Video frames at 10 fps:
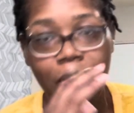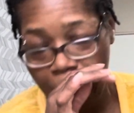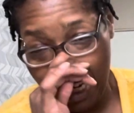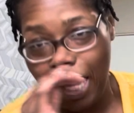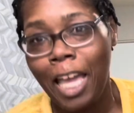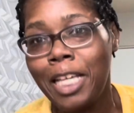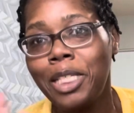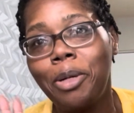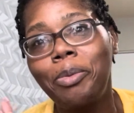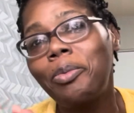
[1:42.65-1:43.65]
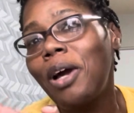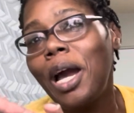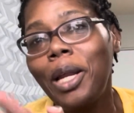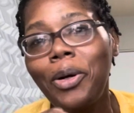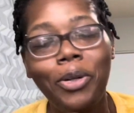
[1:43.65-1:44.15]
I didn't ask her to put
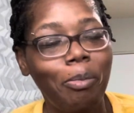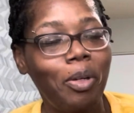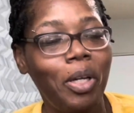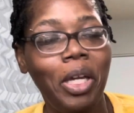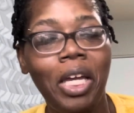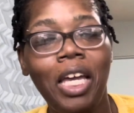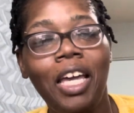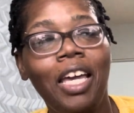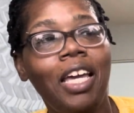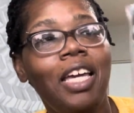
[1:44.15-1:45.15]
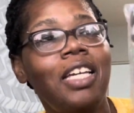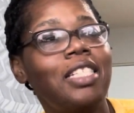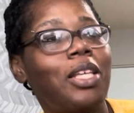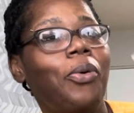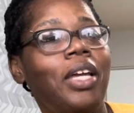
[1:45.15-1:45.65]
Pride on her, but
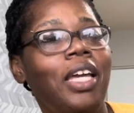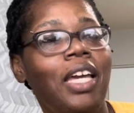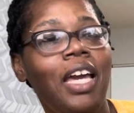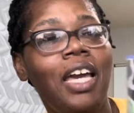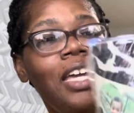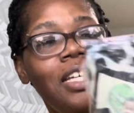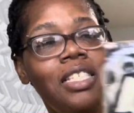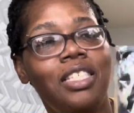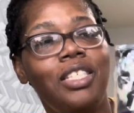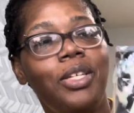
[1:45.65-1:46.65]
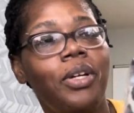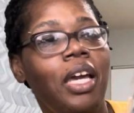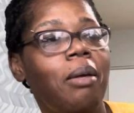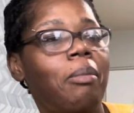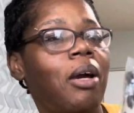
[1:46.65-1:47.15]
it's okay. It still
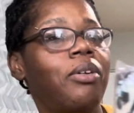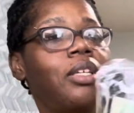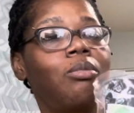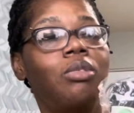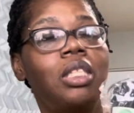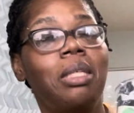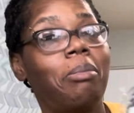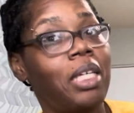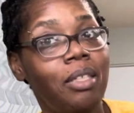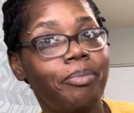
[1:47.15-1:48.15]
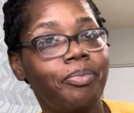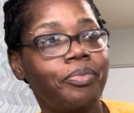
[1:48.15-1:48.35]
came out cute to me.